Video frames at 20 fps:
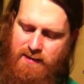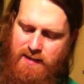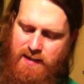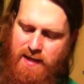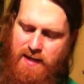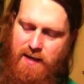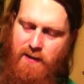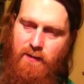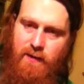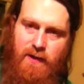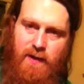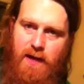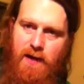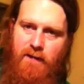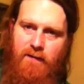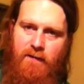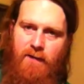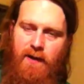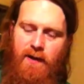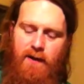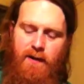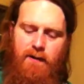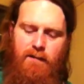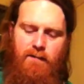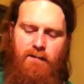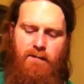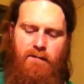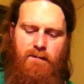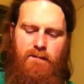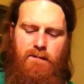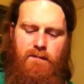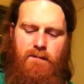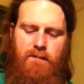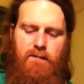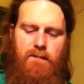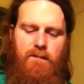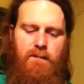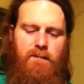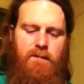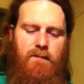I would not have been
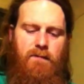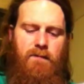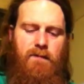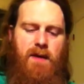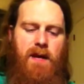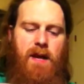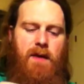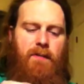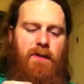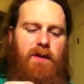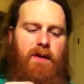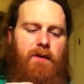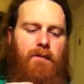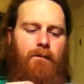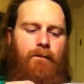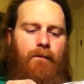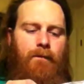happy.